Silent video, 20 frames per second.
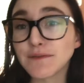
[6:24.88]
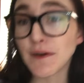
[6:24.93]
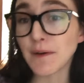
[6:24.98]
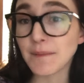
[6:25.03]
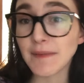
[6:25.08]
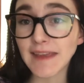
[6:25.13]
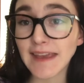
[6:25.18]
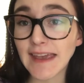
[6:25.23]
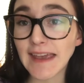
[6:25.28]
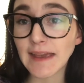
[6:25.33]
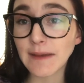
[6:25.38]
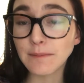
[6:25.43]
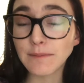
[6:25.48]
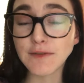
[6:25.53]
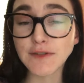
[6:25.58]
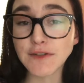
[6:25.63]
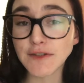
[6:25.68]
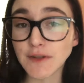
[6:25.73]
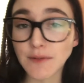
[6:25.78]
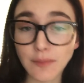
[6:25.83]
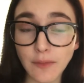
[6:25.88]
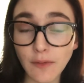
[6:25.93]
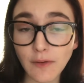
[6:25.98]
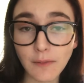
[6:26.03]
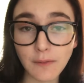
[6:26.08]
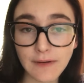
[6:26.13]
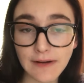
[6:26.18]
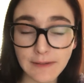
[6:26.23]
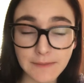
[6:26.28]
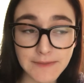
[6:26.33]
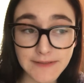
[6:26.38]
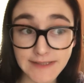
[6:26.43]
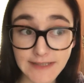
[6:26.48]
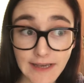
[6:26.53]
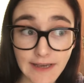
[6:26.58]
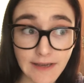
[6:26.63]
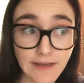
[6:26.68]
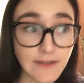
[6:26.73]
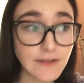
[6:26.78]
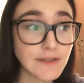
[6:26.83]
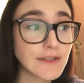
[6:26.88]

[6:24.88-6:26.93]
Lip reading: from the game to support what I was saying.